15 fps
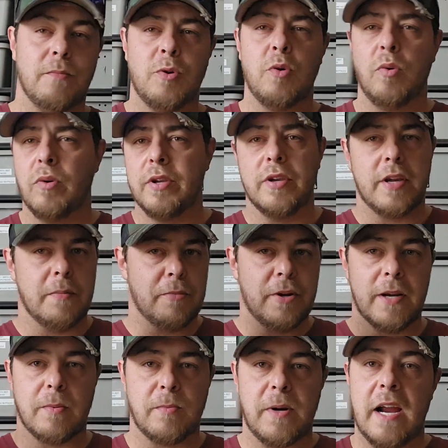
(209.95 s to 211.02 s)
cool, you can bring
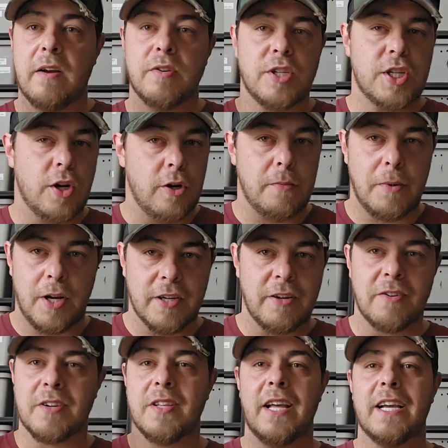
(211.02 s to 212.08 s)
them around, show them all your
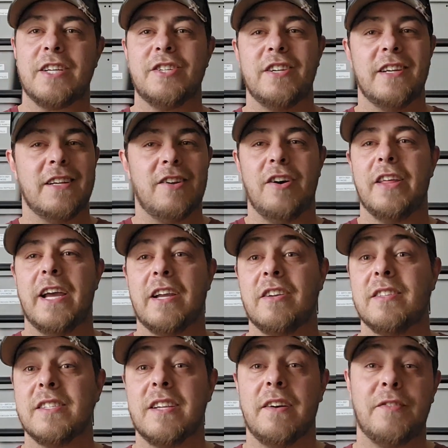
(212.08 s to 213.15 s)
collection and all that good
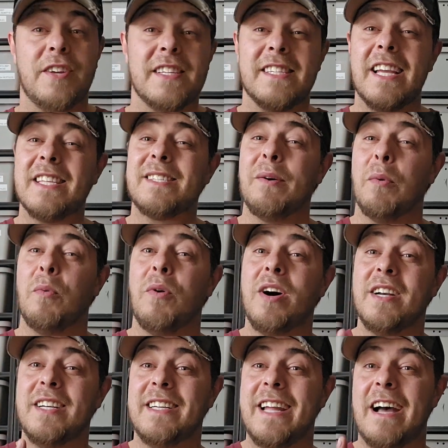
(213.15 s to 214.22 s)
stuff, because that's the
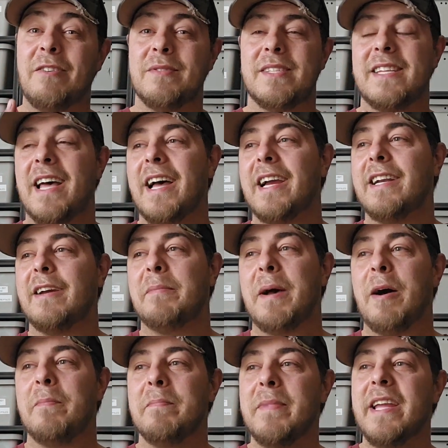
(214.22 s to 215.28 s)
one downside
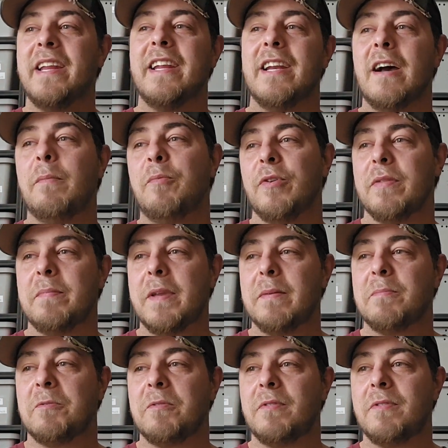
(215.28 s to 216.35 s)
about meeting up with
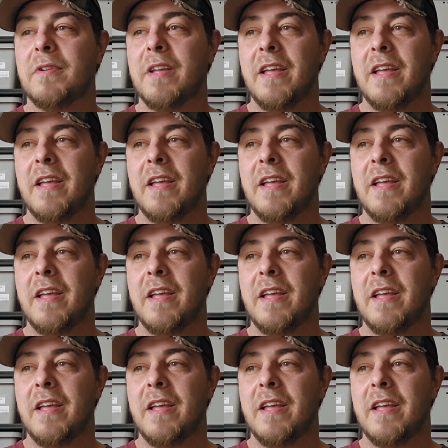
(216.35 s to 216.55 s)
people,